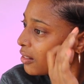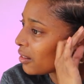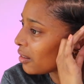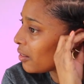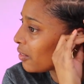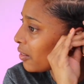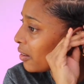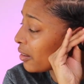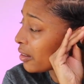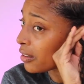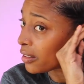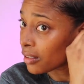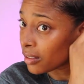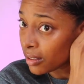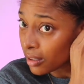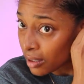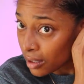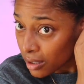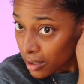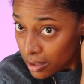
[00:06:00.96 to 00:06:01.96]
Okay,
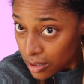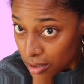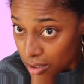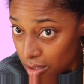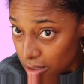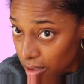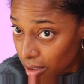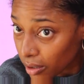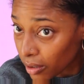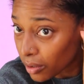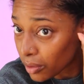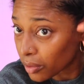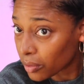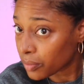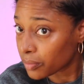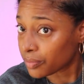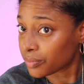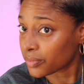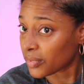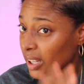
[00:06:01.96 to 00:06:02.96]
so
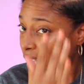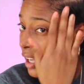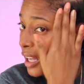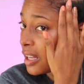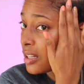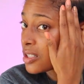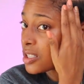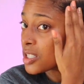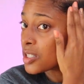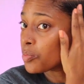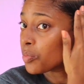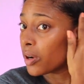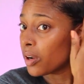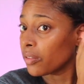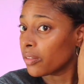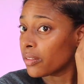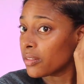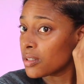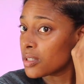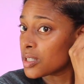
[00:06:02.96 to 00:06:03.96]
I just
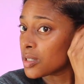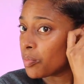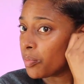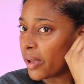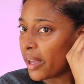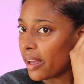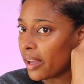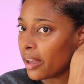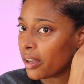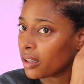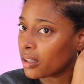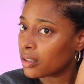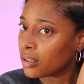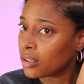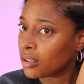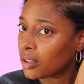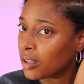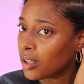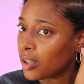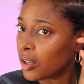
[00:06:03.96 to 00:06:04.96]
brought this back
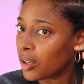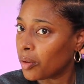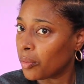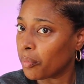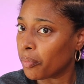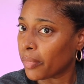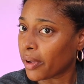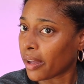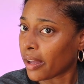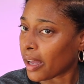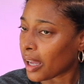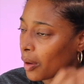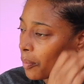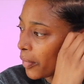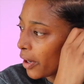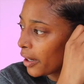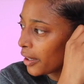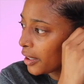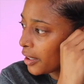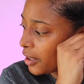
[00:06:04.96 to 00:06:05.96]
behind
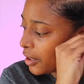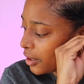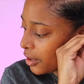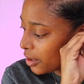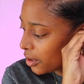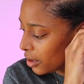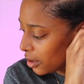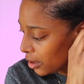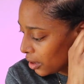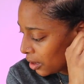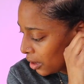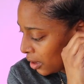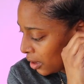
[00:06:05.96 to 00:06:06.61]
my ear